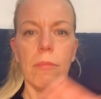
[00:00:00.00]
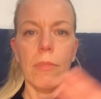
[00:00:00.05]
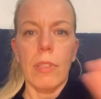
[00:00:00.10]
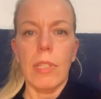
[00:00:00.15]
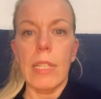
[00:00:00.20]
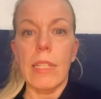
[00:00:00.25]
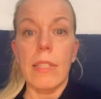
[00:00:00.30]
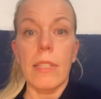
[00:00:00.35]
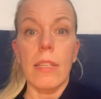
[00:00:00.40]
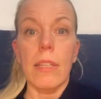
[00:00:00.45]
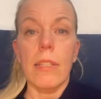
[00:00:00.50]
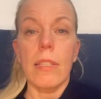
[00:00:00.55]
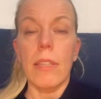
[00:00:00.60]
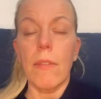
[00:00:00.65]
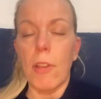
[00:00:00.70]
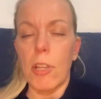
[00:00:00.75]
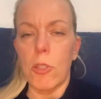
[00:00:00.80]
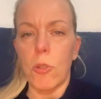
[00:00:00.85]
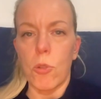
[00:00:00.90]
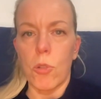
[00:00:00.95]
this
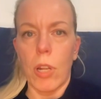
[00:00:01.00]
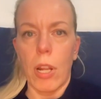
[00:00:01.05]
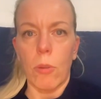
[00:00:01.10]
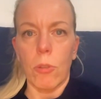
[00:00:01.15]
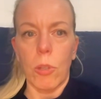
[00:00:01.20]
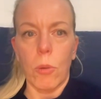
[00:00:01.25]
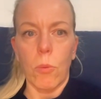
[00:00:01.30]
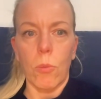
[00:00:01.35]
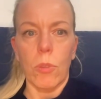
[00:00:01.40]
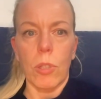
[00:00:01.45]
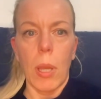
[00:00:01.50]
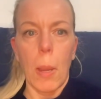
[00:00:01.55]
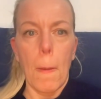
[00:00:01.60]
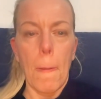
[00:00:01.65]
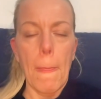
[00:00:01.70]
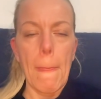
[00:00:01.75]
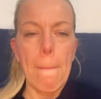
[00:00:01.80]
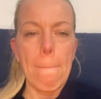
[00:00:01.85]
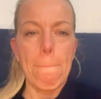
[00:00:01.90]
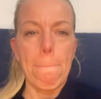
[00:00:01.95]
sivistyslautakunta.
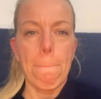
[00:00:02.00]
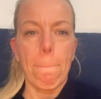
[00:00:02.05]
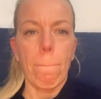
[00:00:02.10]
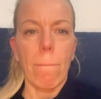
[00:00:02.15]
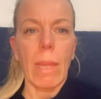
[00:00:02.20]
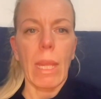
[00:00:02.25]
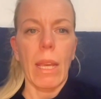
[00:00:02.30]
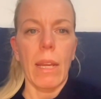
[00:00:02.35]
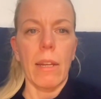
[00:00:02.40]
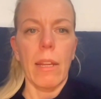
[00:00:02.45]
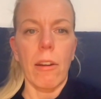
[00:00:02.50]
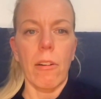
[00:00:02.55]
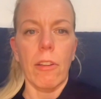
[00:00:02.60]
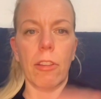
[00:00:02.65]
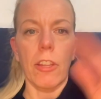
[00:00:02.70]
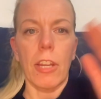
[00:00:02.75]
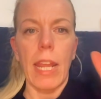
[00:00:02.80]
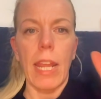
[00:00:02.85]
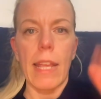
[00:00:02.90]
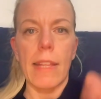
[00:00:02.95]
And here are
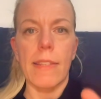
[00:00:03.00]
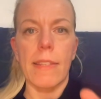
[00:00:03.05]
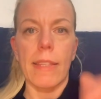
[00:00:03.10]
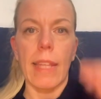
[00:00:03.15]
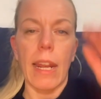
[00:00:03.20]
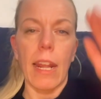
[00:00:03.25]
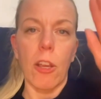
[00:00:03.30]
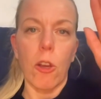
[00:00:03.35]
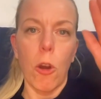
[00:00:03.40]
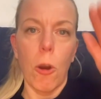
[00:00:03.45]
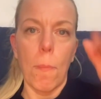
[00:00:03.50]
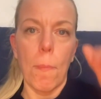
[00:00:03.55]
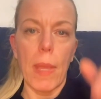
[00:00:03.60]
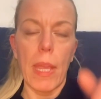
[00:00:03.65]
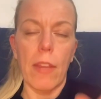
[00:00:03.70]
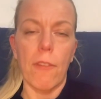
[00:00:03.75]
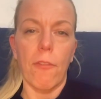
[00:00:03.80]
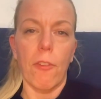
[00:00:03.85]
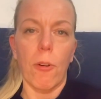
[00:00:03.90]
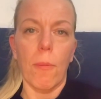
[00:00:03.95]
the dates that I
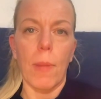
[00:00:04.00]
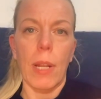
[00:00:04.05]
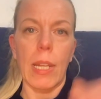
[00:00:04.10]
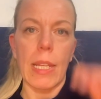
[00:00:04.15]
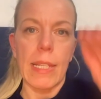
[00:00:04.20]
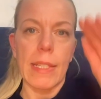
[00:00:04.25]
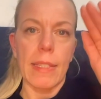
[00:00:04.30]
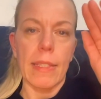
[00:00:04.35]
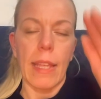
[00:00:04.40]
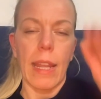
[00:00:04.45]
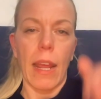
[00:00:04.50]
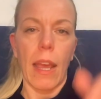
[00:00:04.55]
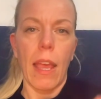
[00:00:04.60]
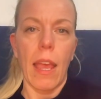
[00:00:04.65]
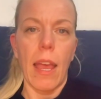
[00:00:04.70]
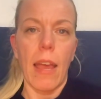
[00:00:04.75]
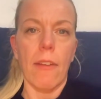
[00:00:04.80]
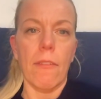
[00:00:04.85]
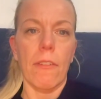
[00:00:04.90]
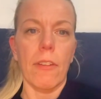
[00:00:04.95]
copied from a list that I
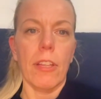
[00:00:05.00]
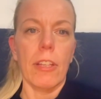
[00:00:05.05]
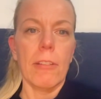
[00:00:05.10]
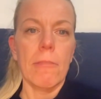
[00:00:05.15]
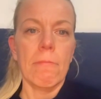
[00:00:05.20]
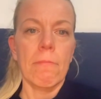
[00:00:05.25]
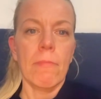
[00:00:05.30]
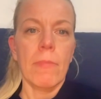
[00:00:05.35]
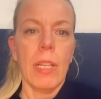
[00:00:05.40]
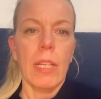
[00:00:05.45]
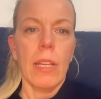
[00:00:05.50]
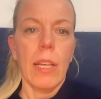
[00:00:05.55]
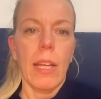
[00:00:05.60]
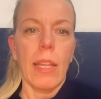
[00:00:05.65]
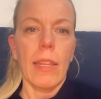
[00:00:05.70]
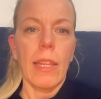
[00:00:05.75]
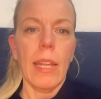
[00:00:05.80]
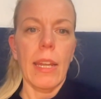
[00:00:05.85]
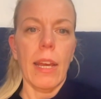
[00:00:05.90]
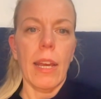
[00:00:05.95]
have.
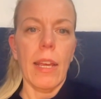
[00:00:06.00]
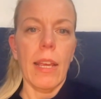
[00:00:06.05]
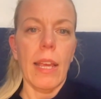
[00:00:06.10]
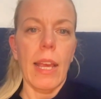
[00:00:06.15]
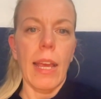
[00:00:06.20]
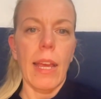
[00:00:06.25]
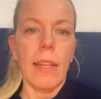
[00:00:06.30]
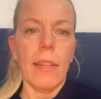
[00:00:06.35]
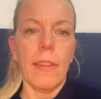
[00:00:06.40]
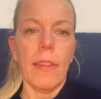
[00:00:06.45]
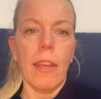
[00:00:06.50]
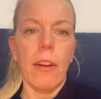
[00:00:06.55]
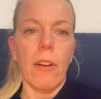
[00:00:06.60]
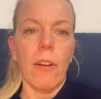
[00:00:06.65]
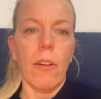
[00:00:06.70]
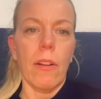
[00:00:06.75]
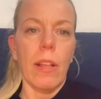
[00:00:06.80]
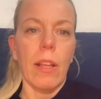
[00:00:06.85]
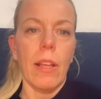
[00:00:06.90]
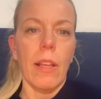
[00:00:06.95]
And then I add
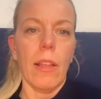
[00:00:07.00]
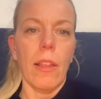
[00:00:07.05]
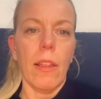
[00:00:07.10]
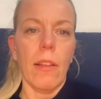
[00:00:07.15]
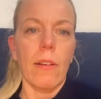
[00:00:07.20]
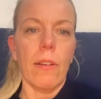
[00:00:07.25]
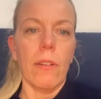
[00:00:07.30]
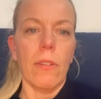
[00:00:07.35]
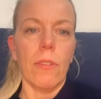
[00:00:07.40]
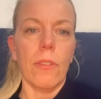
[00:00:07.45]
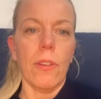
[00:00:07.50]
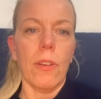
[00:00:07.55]
there on